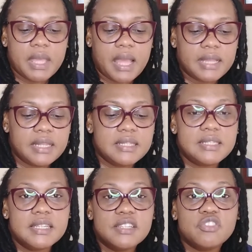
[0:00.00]
And then
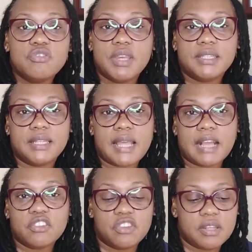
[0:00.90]
6, create an
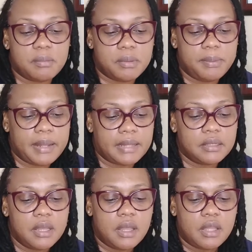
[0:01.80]
actionable plan.
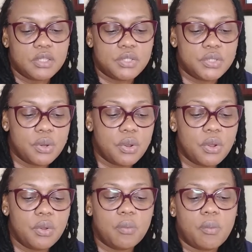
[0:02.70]

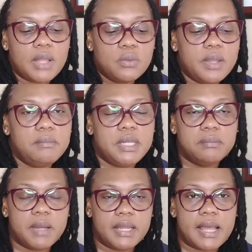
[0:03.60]
So what do I mean
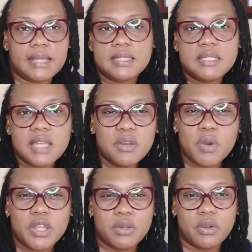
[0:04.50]
by that? Decide
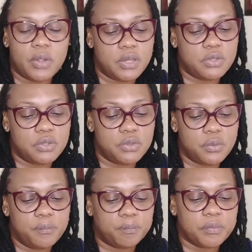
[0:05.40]
what you're going to do.
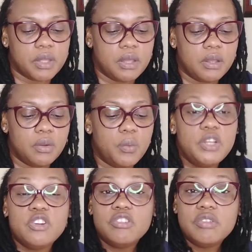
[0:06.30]
Will
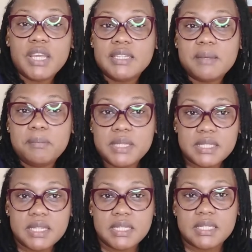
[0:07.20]
you create a
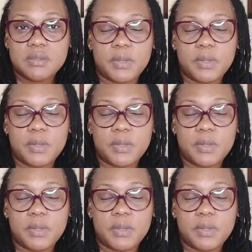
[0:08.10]
business?